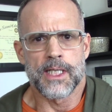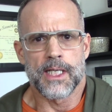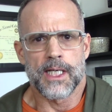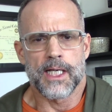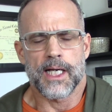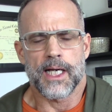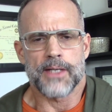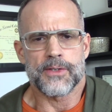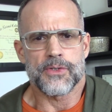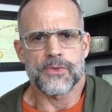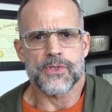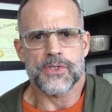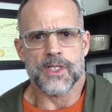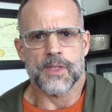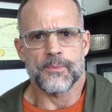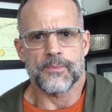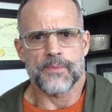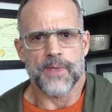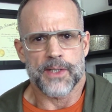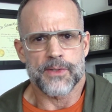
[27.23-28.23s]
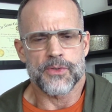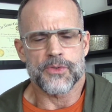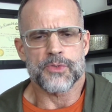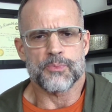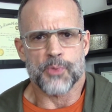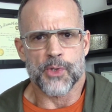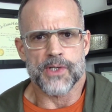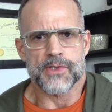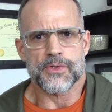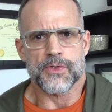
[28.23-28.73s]
I use
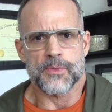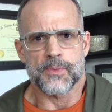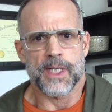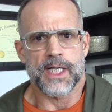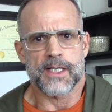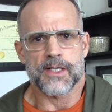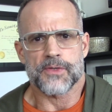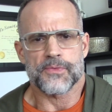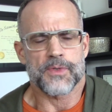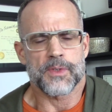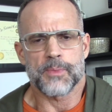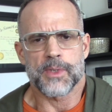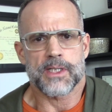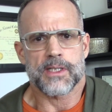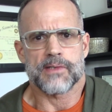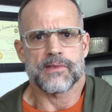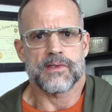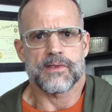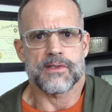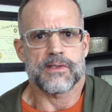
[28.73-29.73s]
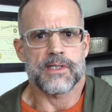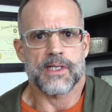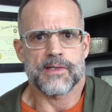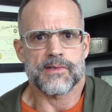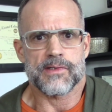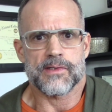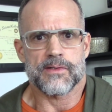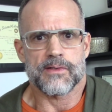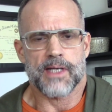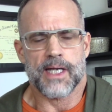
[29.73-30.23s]
breast thermography because it
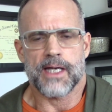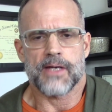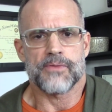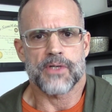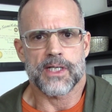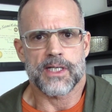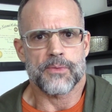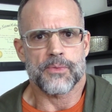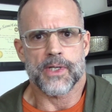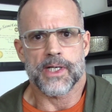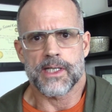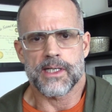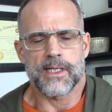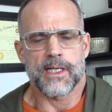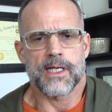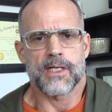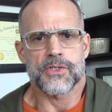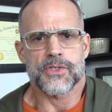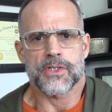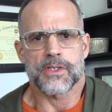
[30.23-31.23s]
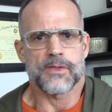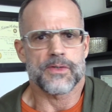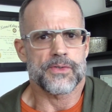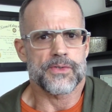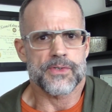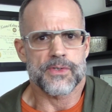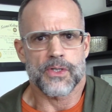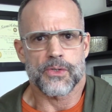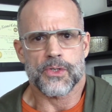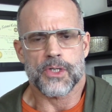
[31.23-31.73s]
doesn't have any radiation,
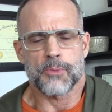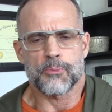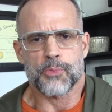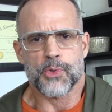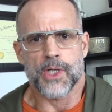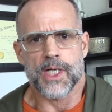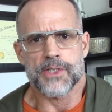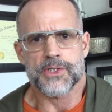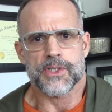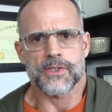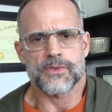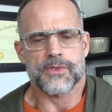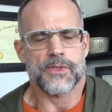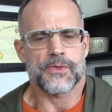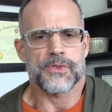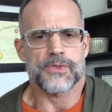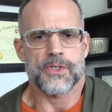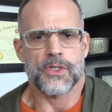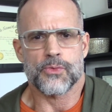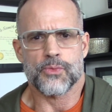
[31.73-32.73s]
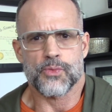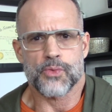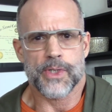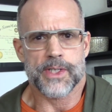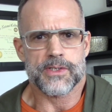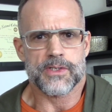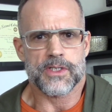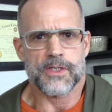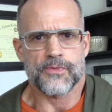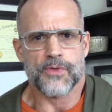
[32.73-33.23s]
there's no compression, so there's no
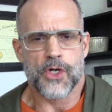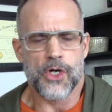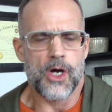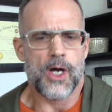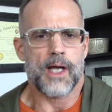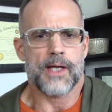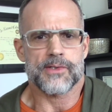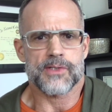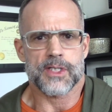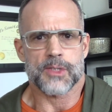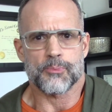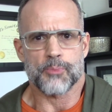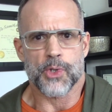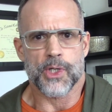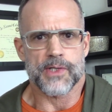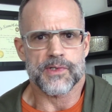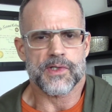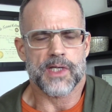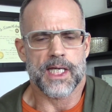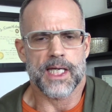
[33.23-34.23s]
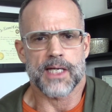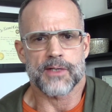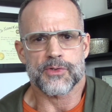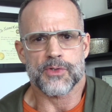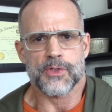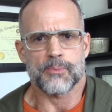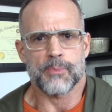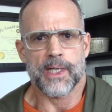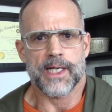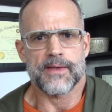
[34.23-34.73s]
risk of causing breast
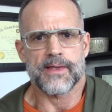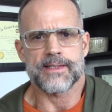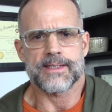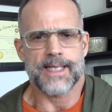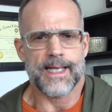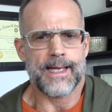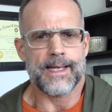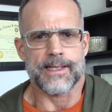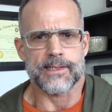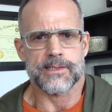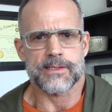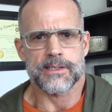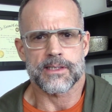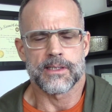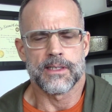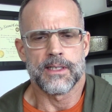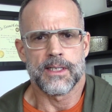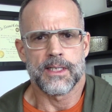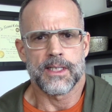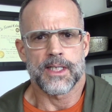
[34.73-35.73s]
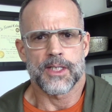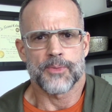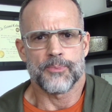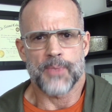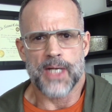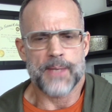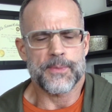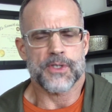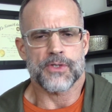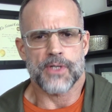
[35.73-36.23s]
cancer by the test.
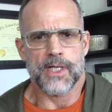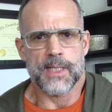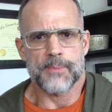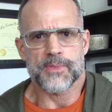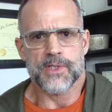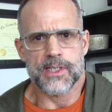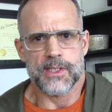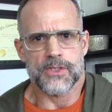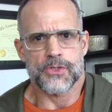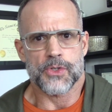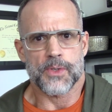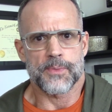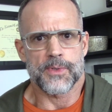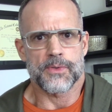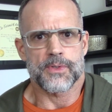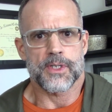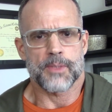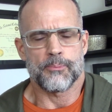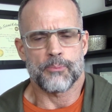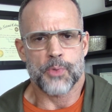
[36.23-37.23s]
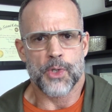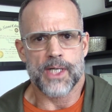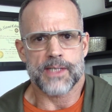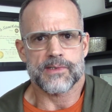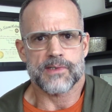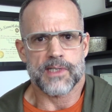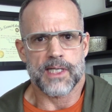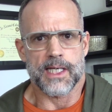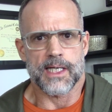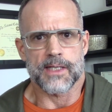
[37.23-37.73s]
Mammograms contribute to
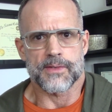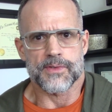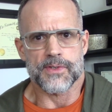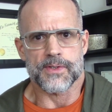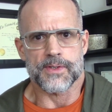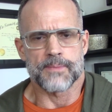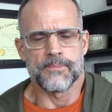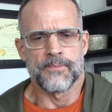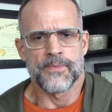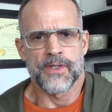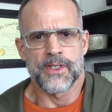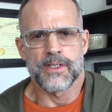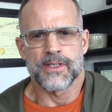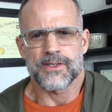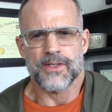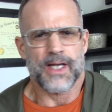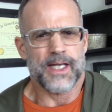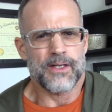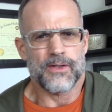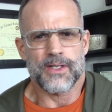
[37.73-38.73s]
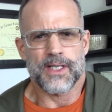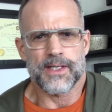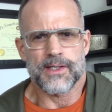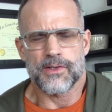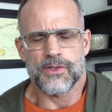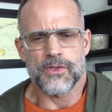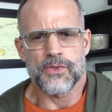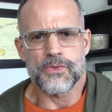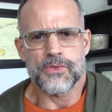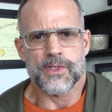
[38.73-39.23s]
breast cancer, so I don't like
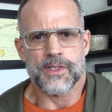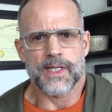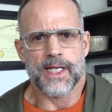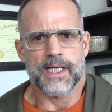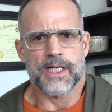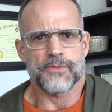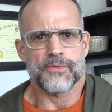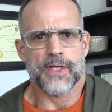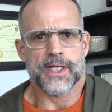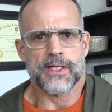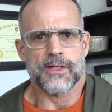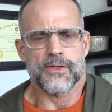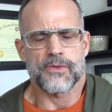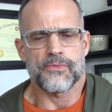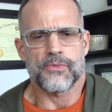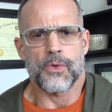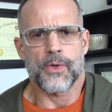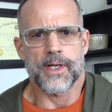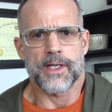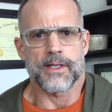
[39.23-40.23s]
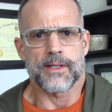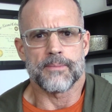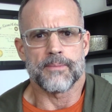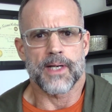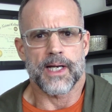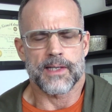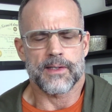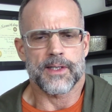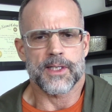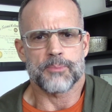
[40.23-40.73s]
using that if I can avoid it.
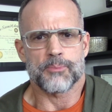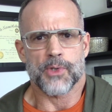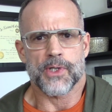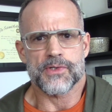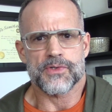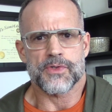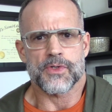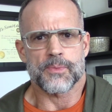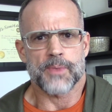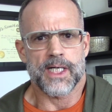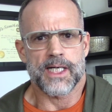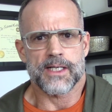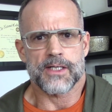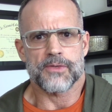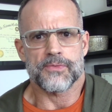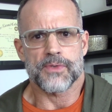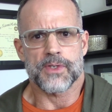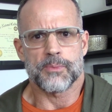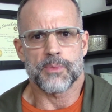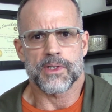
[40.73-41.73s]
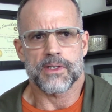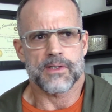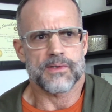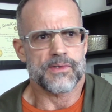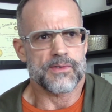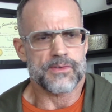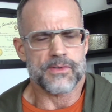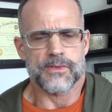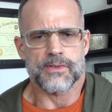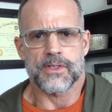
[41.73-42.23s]
I like breast thermography
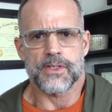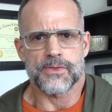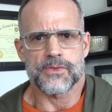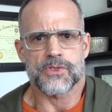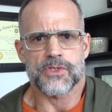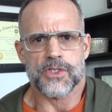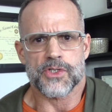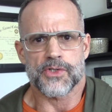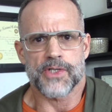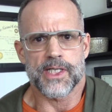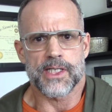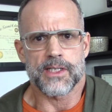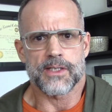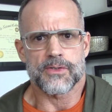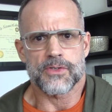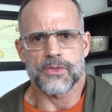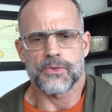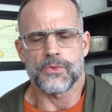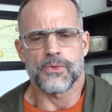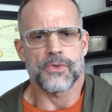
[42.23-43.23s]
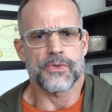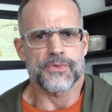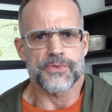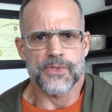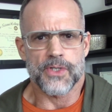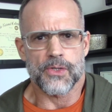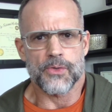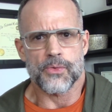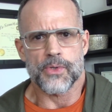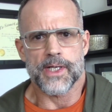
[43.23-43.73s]
because it's a good screening tool, there's
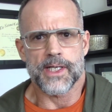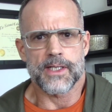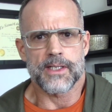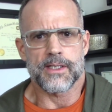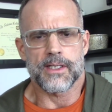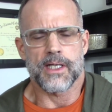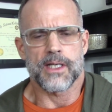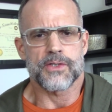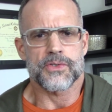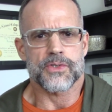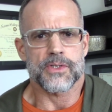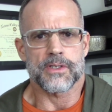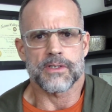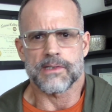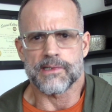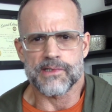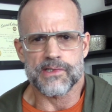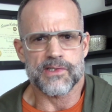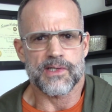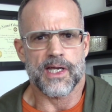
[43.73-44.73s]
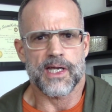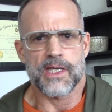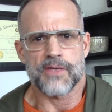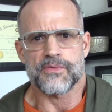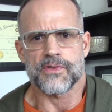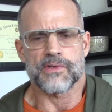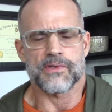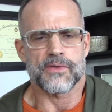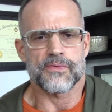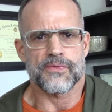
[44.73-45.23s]
no radiation, it's
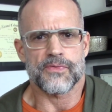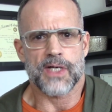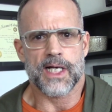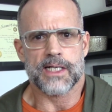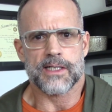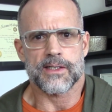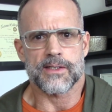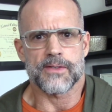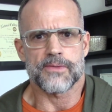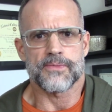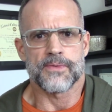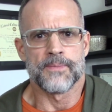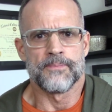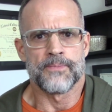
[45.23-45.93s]
safe, it's effective.